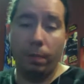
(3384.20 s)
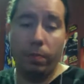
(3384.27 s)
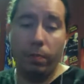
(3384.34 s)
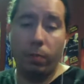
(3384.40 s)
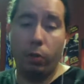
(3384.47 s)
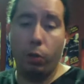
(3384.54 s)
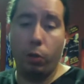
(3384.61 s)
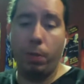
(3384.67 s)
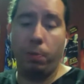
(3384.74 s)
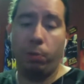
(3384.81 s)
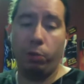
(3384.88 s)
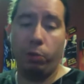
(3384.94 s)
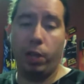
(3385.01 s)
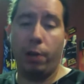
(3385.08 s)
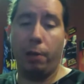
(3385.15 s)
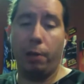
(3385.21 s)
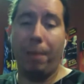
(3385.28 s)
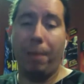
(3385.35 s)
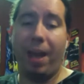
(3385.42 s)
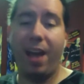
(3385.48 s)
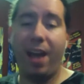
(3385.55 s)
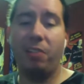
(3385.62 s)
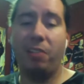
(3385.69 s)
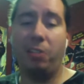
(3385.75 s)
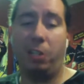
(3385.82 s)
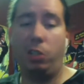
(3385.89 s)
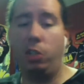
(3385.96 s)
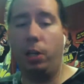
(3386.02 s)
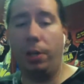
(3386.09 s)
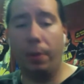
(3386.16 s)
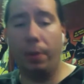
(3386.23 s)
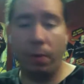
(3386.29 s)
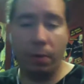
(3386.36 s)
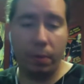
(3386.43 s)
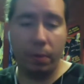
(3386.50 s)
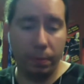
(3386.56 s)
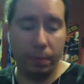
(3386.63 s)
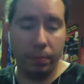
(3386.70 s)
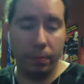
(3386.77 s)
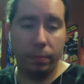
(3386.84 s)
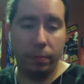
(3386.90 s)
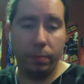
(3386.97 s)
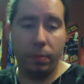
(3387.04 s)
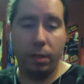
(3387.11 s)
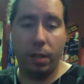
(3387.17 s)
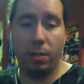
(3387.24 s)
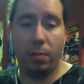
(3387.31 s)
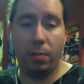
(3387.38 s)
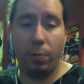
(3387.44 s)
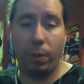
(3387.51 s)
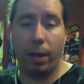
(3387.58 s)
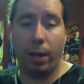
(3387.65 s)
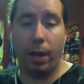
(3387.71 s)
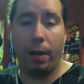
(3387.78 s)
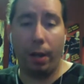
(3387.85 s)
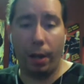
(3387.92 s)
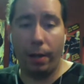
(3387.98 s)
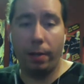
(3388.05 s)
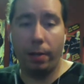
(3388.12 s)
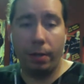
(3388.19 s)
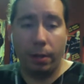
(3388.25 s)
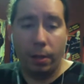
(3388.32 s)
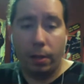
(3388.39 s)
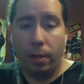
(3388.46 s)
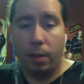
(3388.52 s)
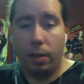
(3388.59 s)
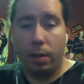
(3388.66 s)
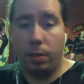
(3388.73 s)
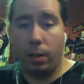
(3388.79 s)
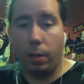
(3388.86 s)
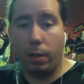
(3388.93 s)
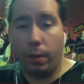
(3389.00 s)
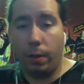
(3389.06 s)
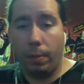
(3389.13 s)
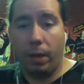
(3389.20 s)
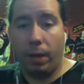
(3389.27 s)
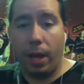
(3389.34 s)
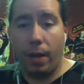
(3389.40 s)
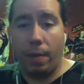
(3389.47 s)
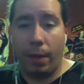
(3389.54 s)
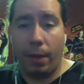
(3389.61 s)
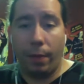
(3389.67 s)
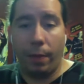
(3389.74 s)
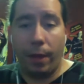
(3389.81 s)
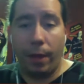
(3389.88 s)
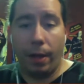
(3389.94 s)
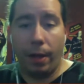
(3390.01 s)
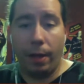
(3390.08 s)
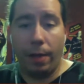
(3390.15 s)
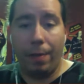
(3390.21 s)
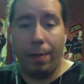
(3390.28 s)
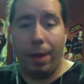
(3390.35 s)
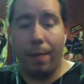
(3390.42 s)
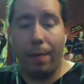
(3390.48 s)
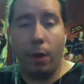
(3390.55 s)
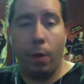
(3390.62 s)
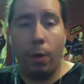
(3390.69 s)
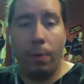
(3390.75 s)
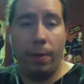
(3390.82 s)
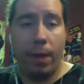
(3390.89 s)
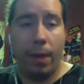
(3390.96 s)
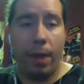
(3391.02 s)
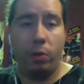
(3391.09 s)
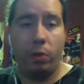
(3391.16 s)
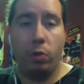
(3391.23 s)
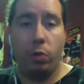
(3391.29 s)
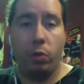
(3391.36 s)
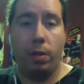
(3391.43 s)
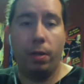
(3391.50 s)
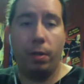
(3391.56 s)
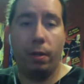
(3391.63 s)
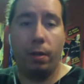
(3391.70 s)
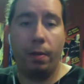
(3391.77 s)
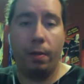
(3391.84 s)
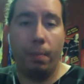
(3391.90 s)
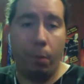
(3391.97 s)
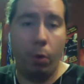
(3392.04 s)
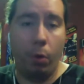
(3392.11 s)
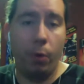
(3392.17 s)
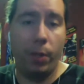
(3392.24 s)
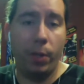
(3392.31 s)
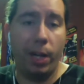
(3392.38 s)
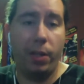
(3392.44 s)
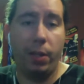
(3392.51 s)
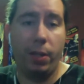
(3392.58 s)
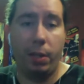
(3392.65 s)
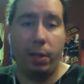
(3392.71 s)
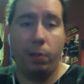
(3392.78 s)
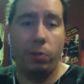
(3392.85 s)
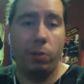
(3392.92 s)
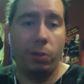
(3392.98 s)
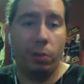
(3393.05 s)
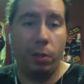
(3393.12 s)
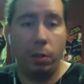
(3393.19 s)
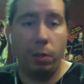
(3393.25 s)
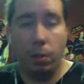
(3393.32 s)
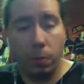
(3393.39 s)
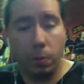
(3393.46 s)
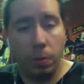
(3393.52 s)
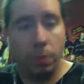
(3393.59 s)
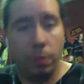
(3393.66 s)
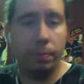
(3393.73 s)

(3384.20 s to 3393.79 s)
two people shouting past each other. That's what I like. So I'm glad about that, and I'm hoping that trend, more than anything else, continues.